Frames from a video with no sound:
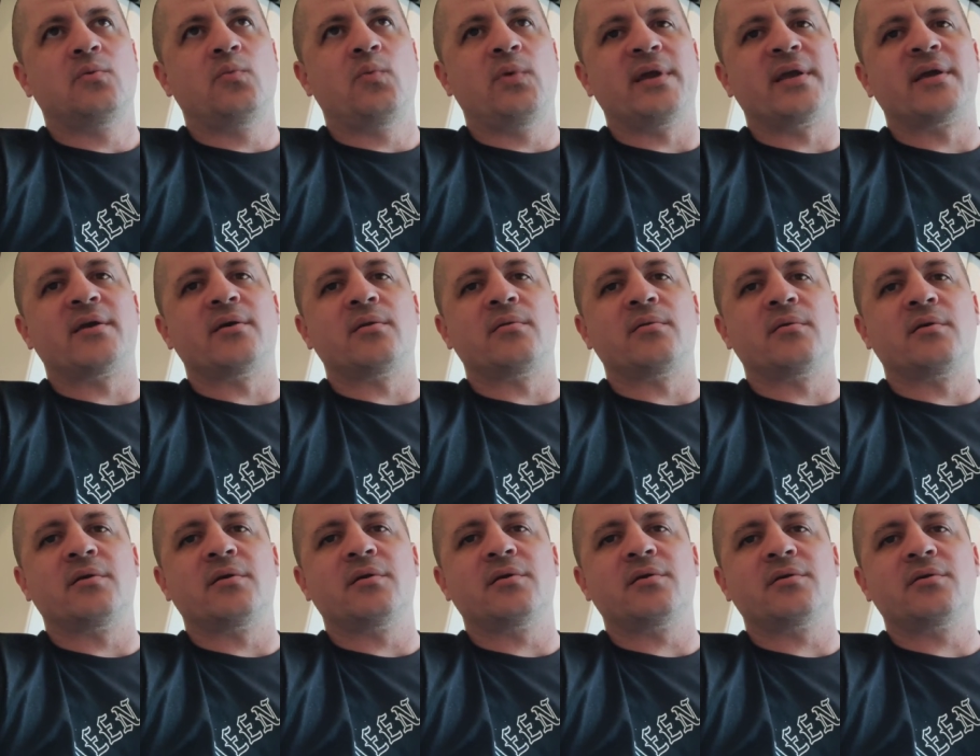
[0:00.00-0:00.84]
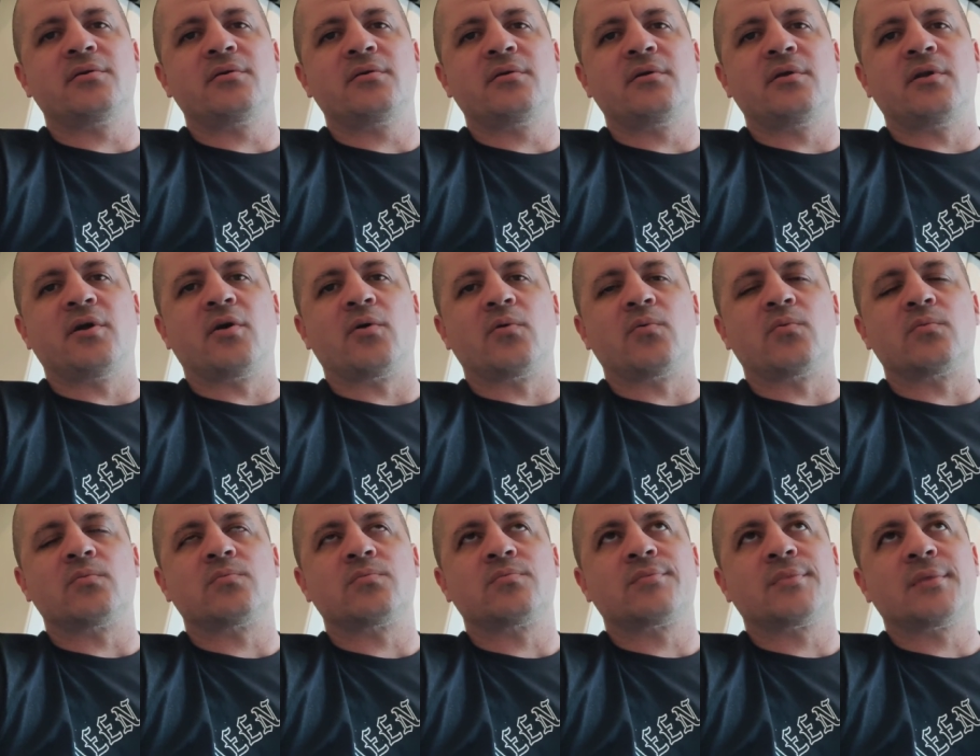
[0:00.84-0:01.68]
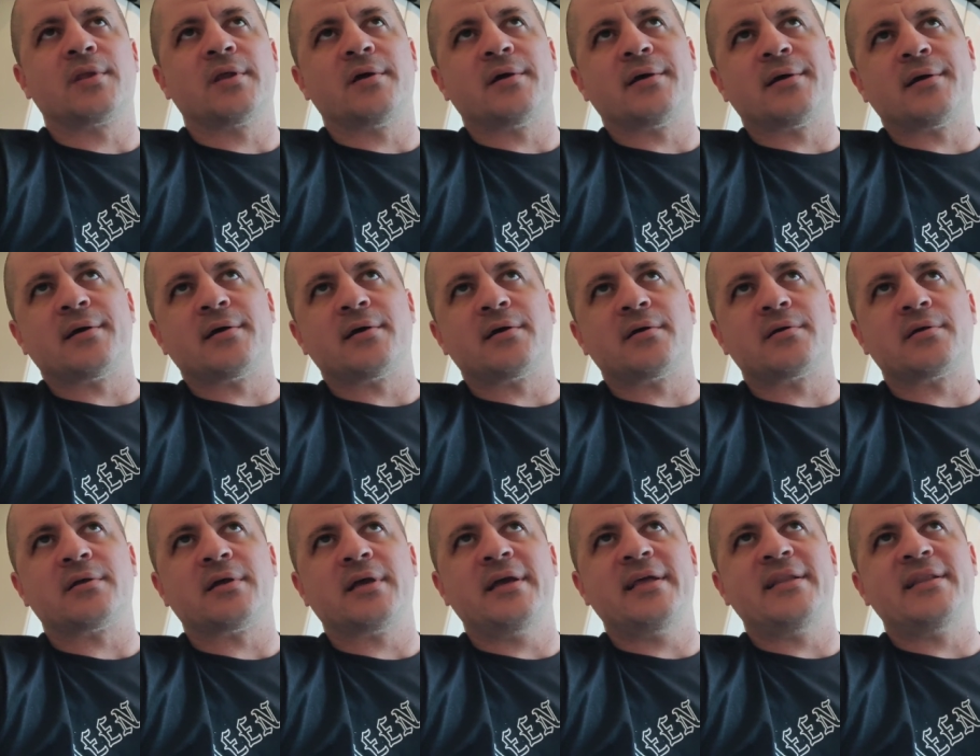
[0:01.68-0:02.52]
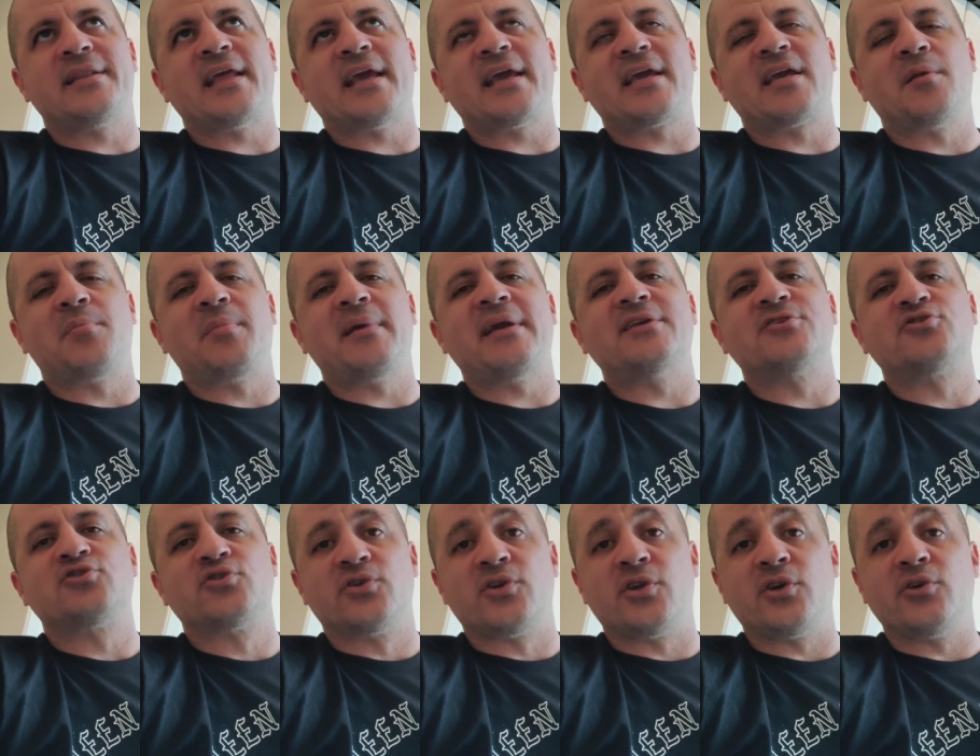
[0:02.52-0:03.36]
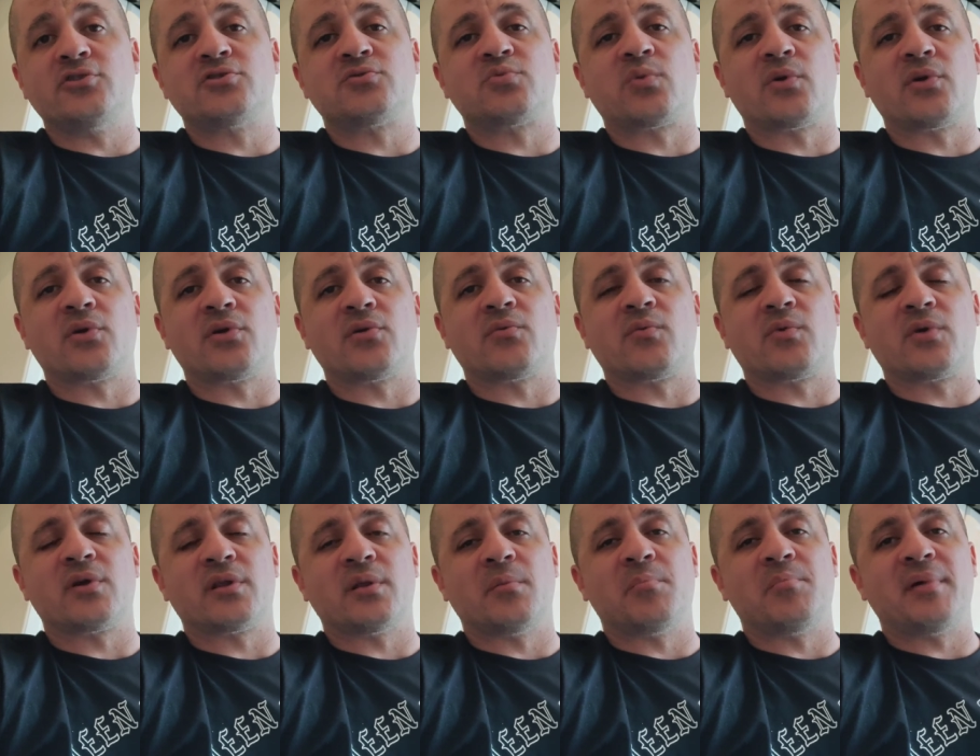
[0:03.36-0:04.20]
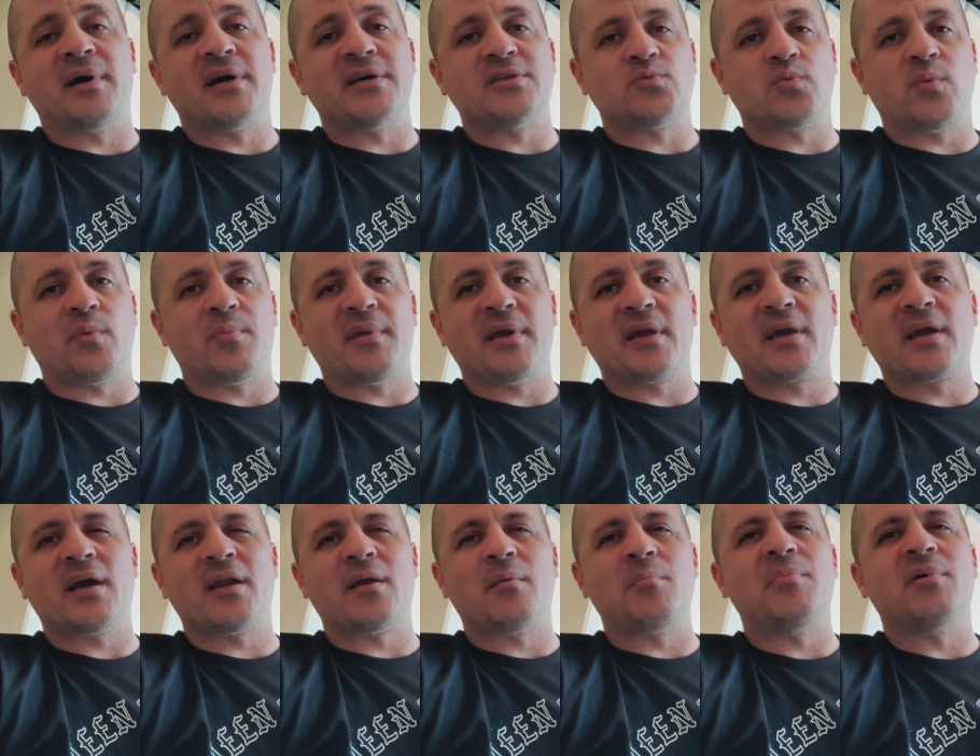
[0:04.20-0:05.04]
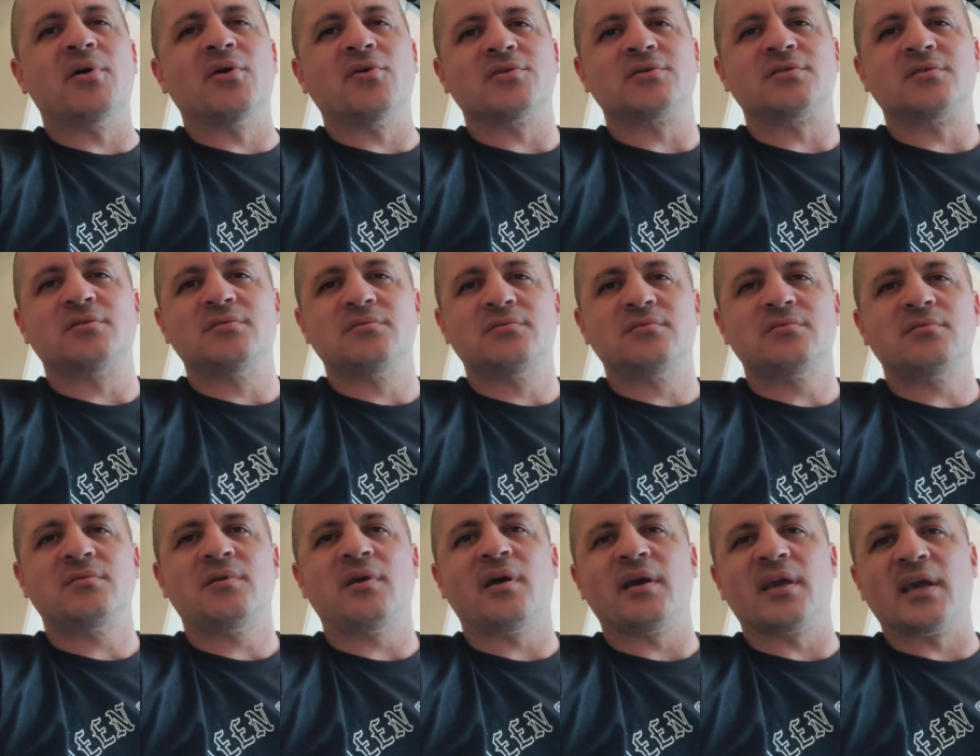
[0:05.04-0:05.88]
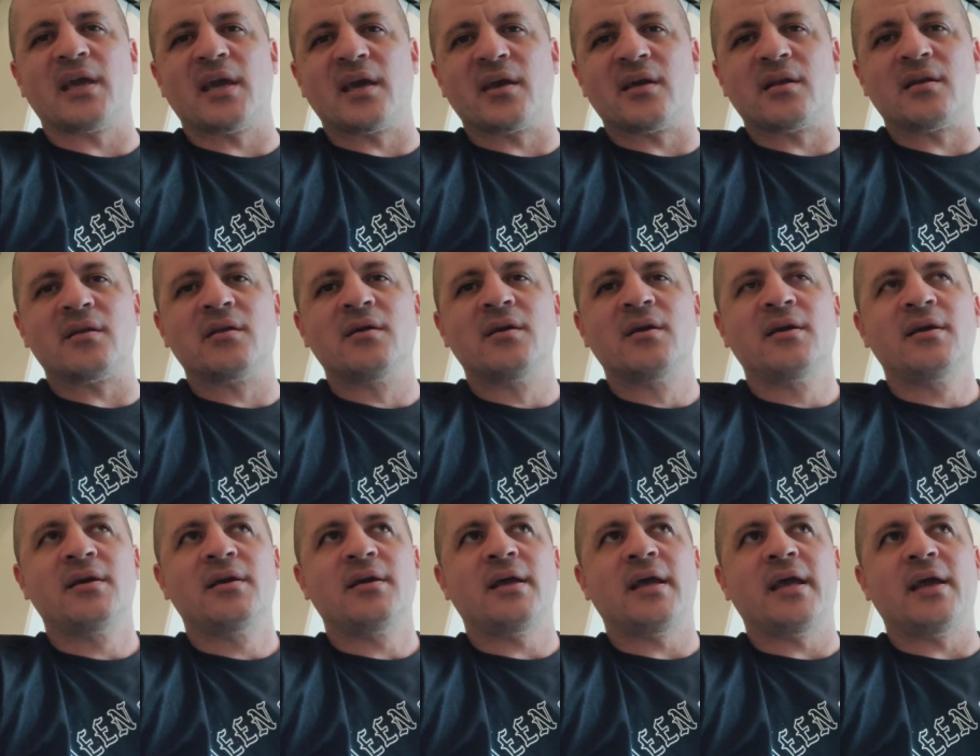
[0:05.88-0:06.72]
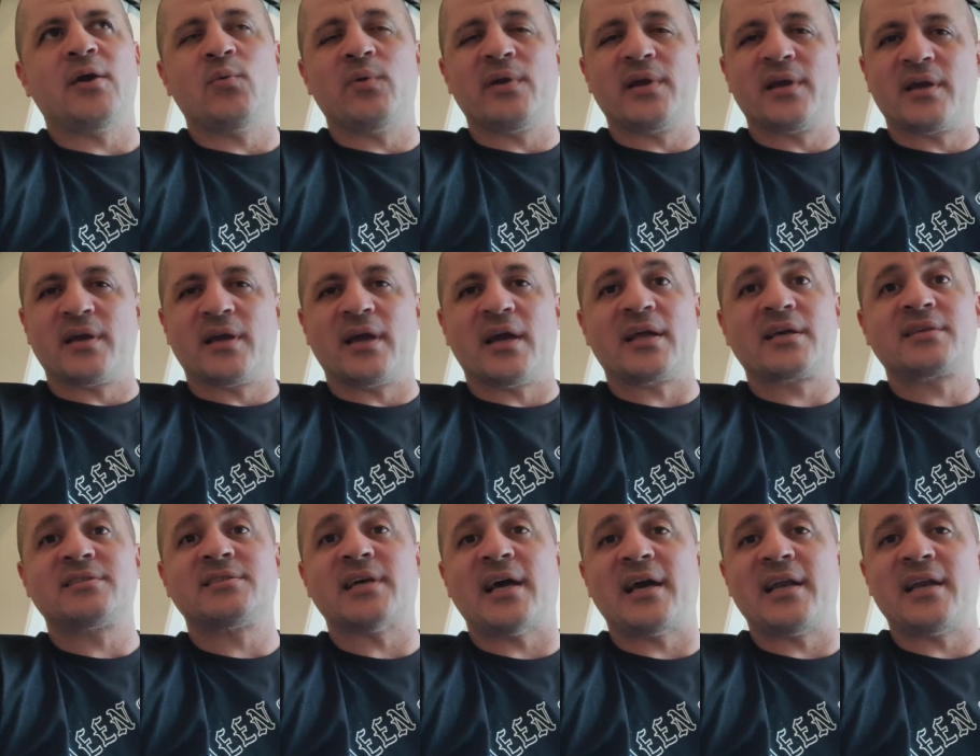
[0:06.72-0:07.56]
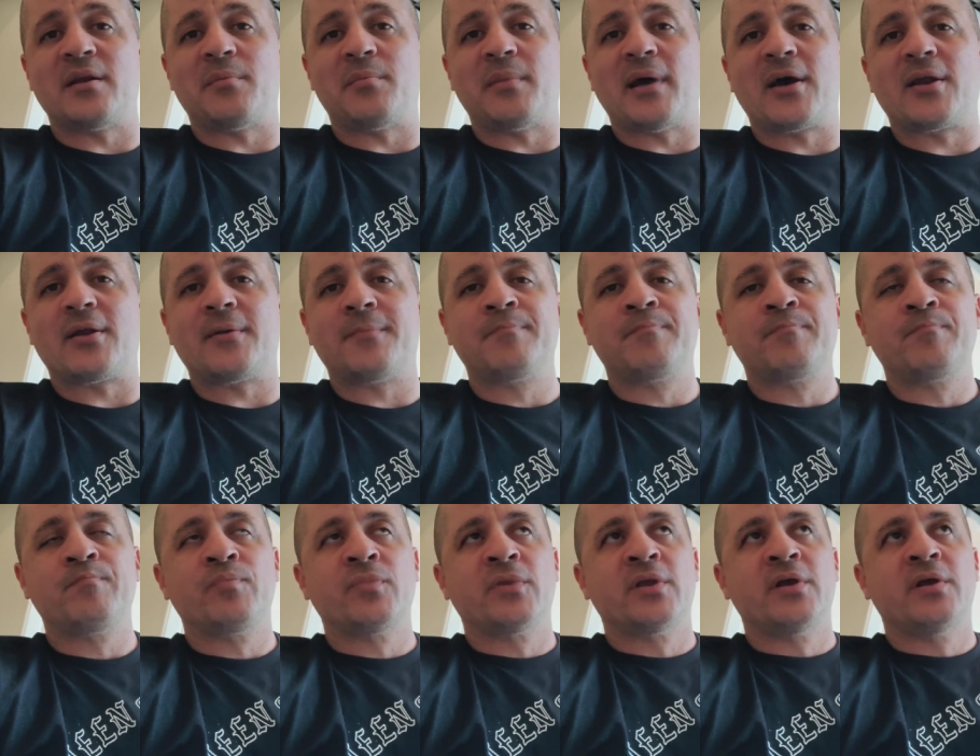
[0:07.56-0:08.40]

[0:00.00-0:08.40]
we could you know uh, it, they could be introduced where where the buzz would be kind of built again and we could get excited about it.